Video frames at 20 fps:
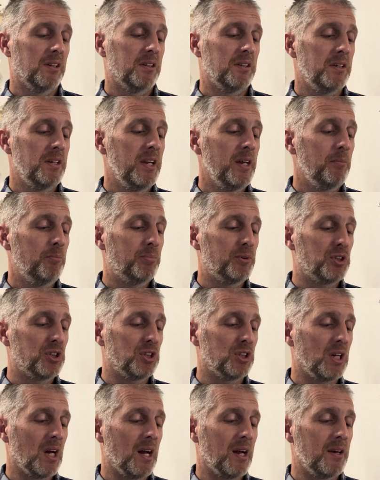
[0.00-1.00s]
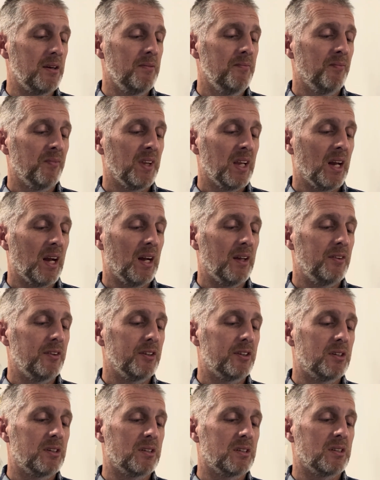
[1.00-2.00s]
Nibshan, and the
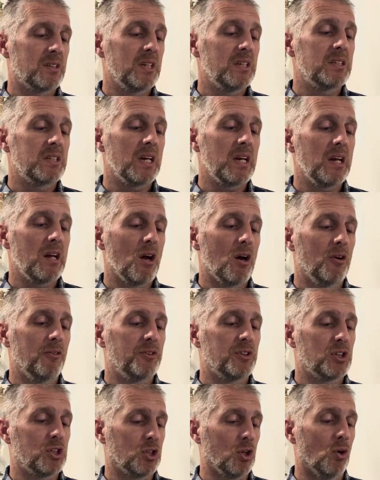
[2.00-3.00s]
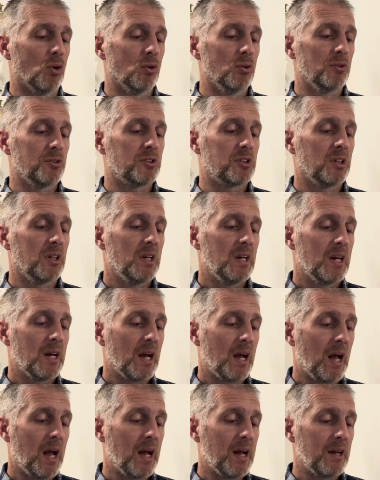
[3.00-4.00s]
city of Salt,
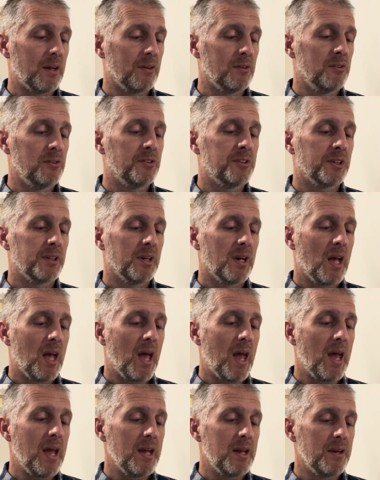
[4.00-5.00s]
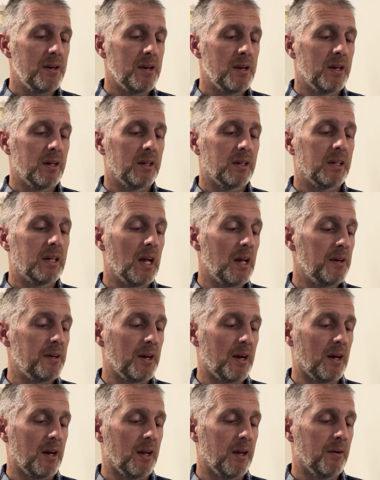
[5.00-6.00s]
and En
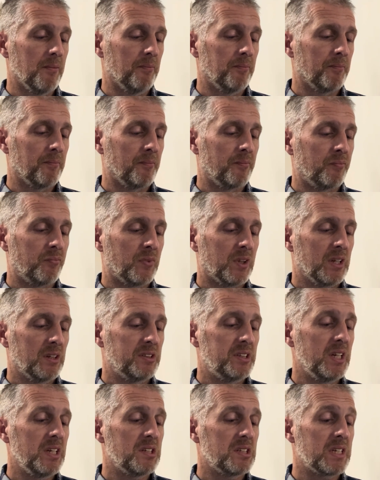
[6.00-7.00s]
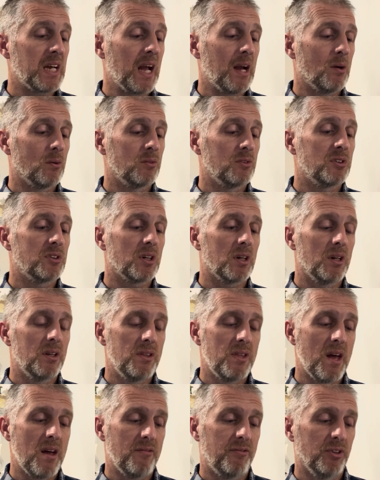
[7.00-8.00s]
Gedi, 6 towns and
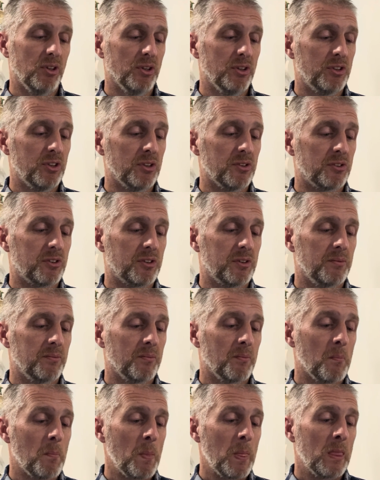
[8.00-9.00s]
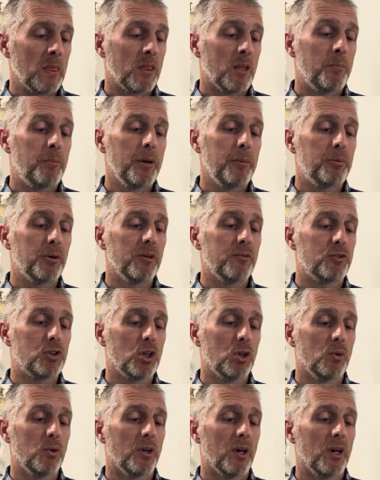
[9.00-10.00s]
their villages. The people of
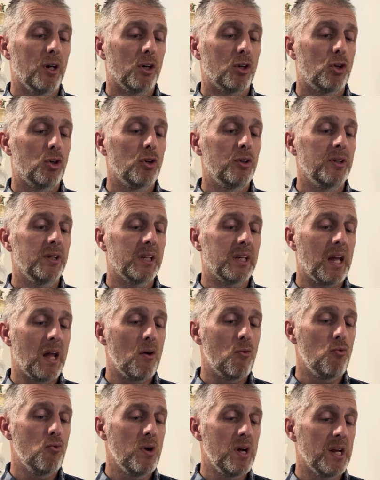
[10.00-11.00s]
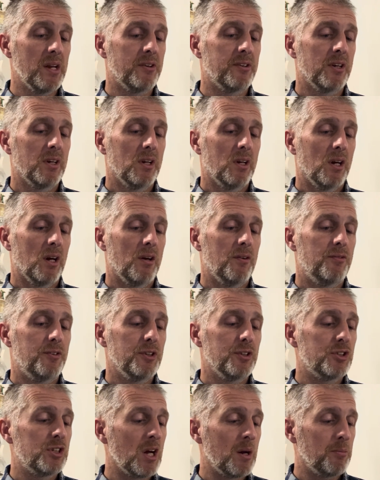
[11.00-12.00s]
Judah couldn't get rid of the
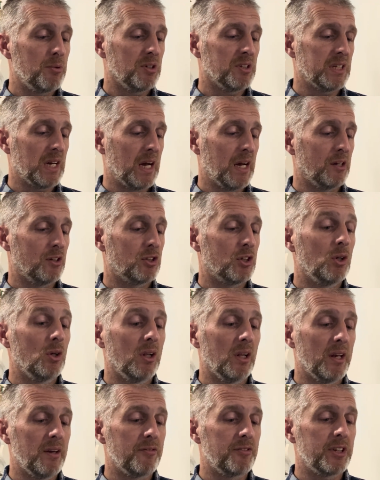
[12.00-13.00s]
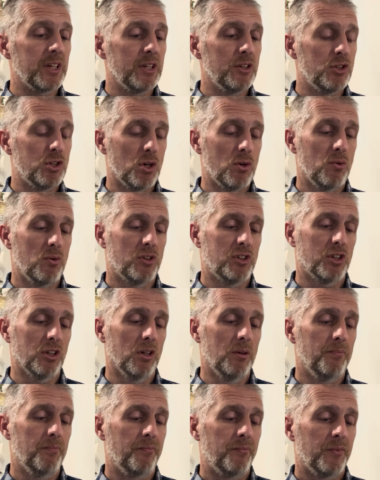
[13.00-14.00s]
Jebusites who lived in
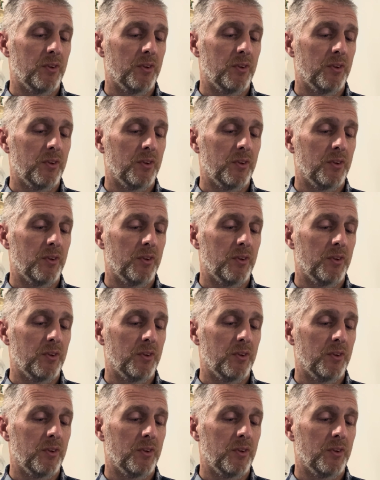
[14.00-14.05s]
Jerusalem.